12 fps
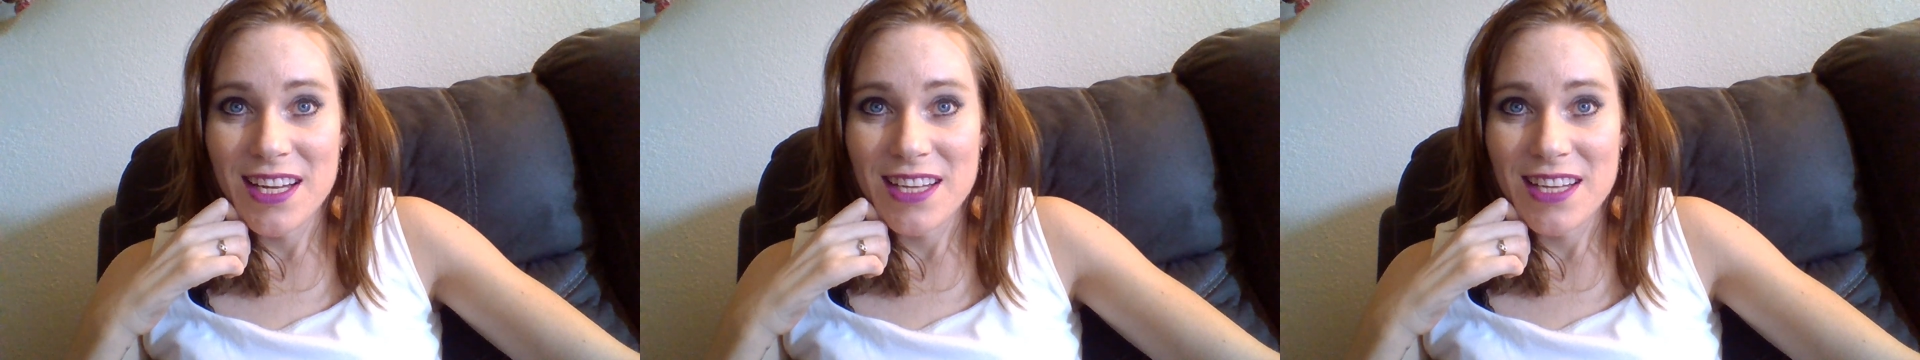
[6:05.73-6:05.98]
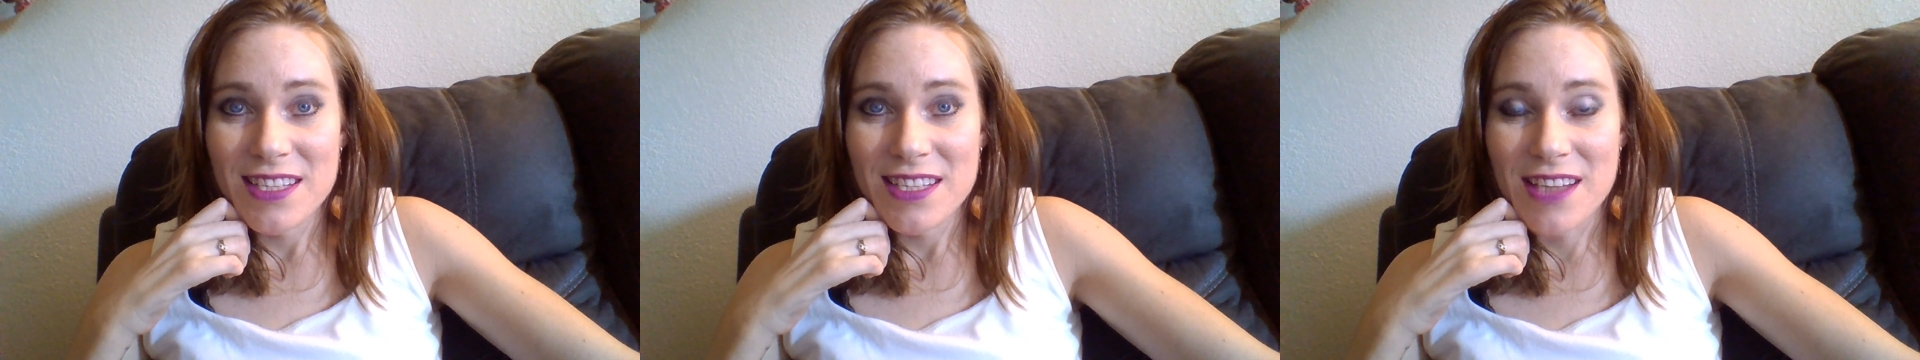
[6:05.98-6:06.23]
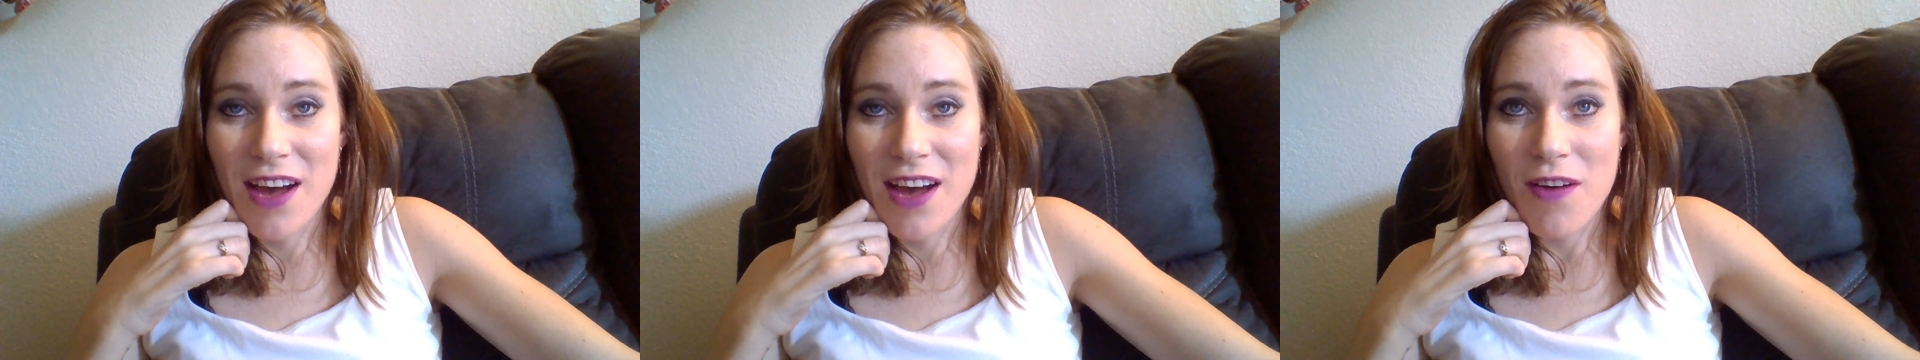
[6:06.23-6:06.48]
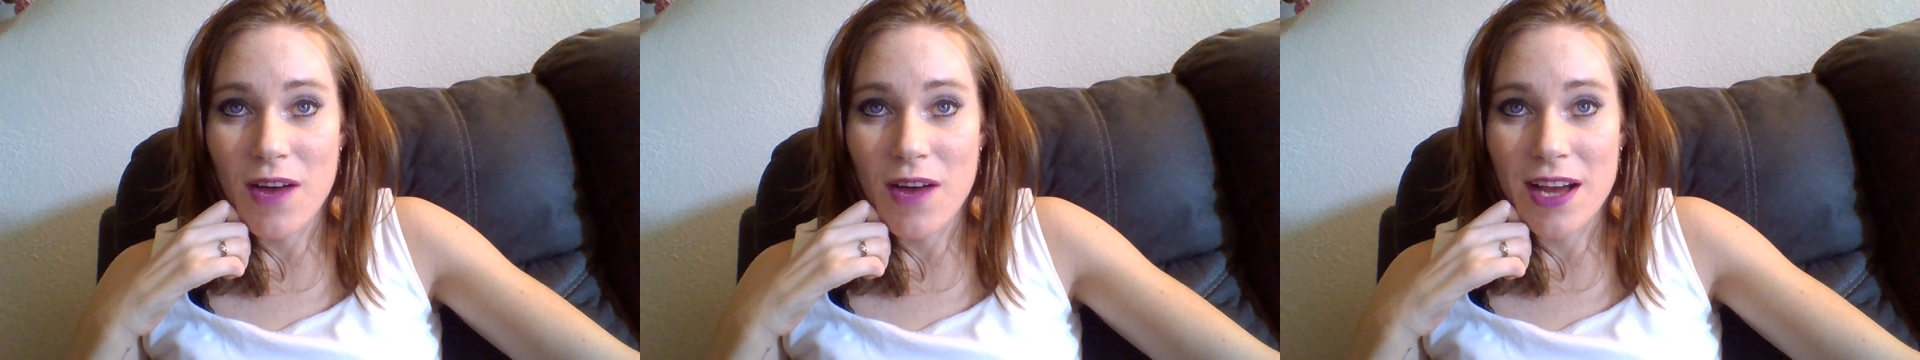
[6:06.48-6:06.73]
is
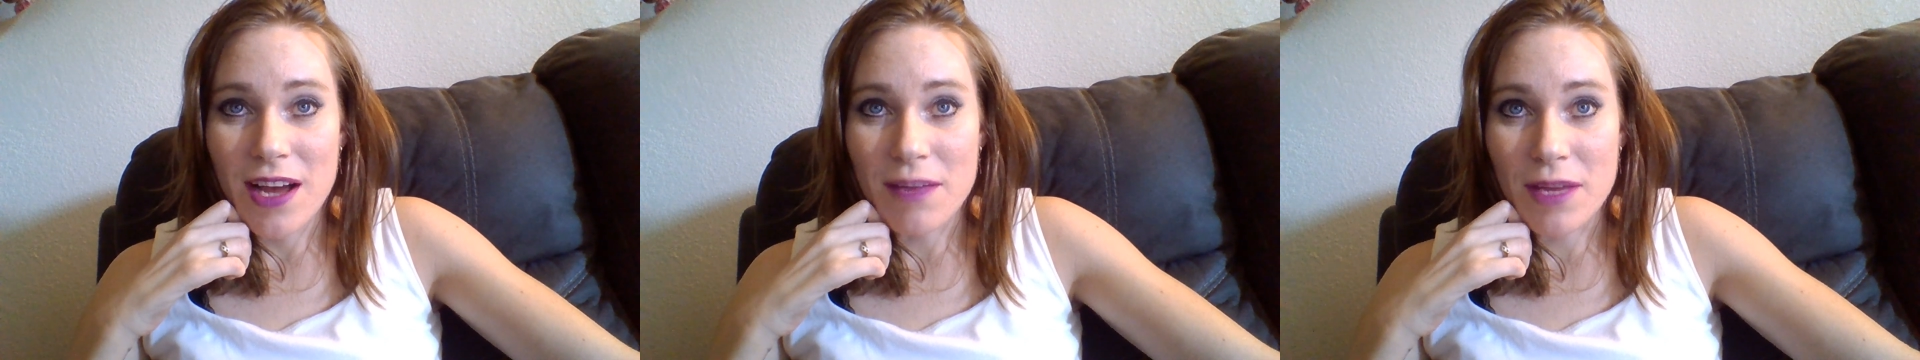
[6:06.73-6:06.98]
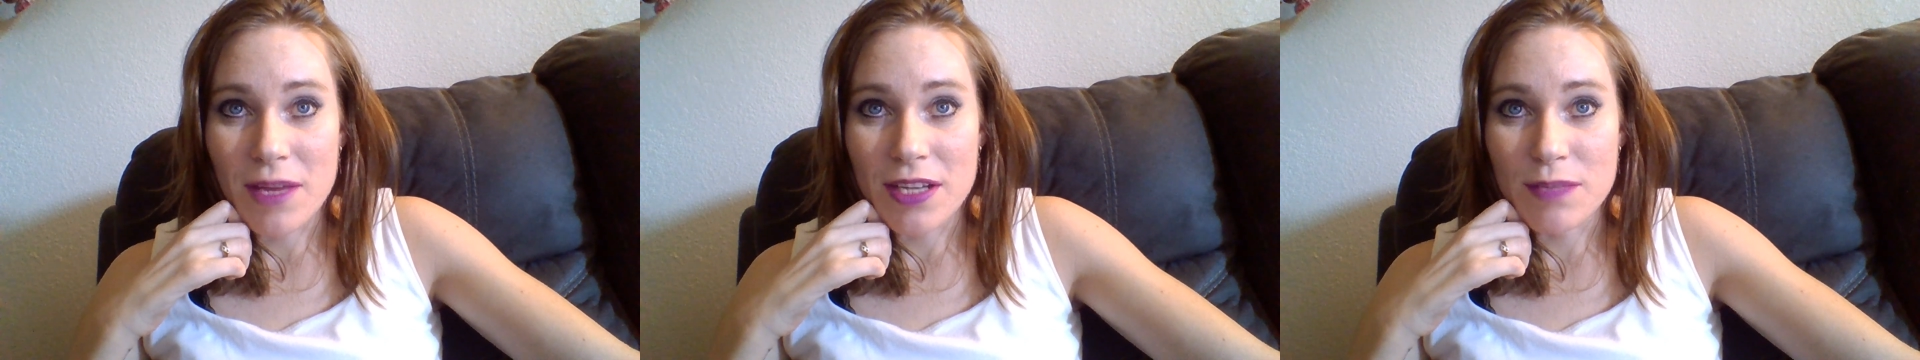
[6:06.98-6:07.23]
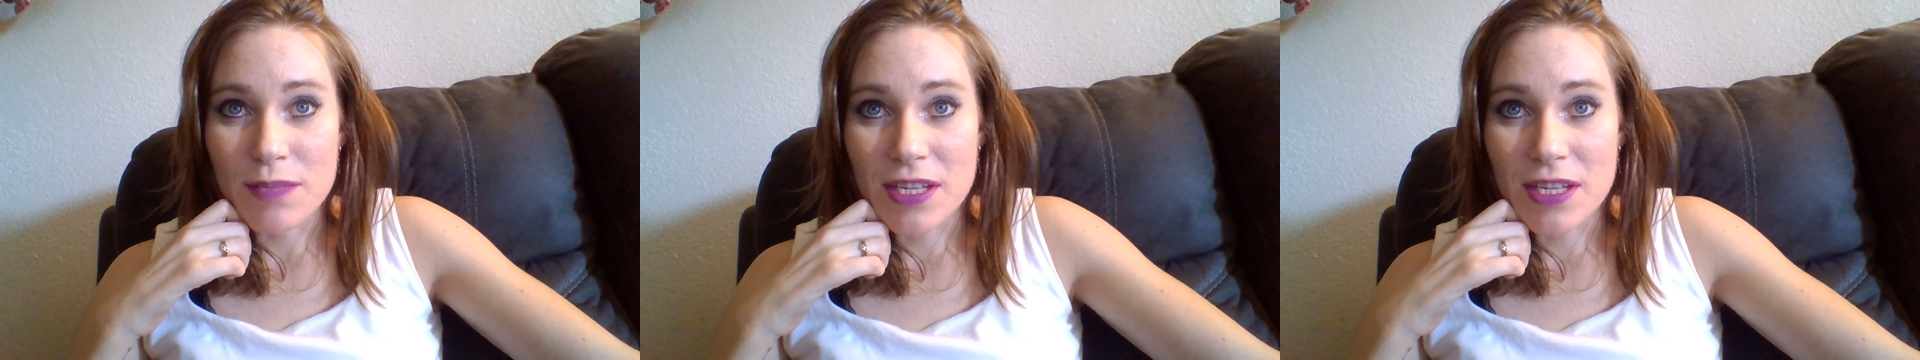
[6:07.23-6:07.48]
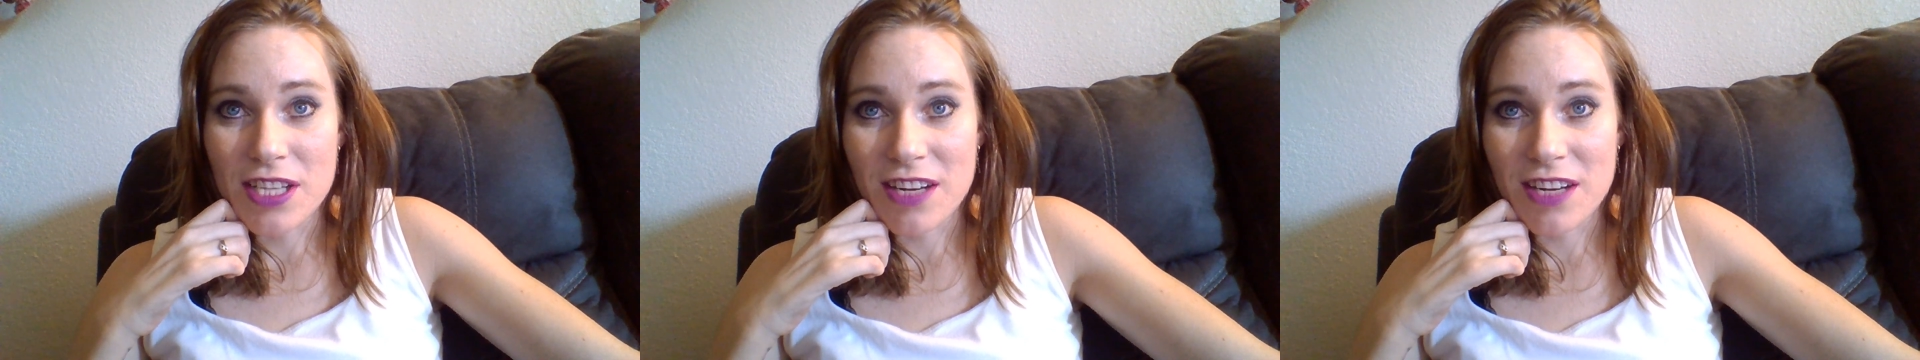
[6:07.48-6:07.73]
how I manage my
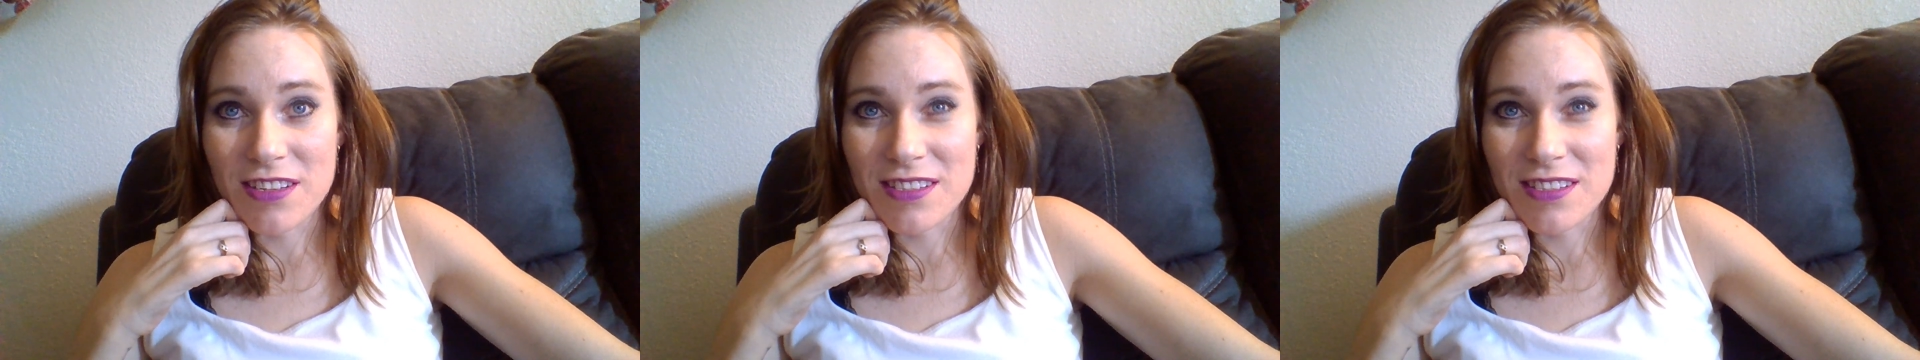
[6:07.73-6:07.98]
chairs.